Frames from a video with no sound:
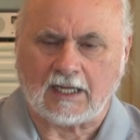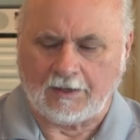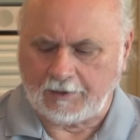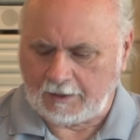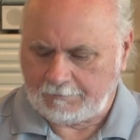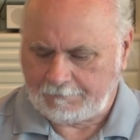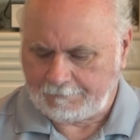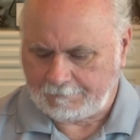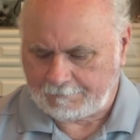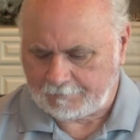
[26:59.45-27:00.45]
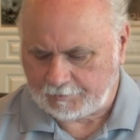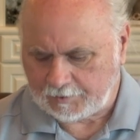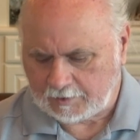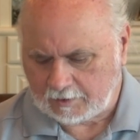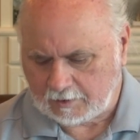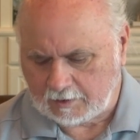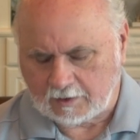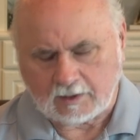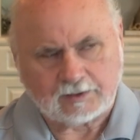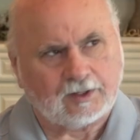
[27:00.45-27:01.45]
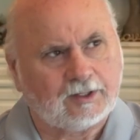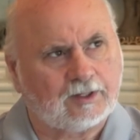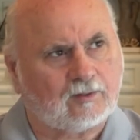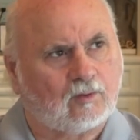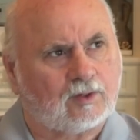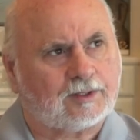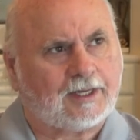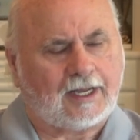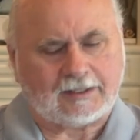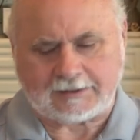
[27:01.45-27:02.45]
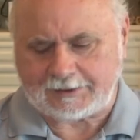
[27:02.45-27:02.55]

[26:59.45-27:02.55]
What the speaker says: Amen. So here the Word of God is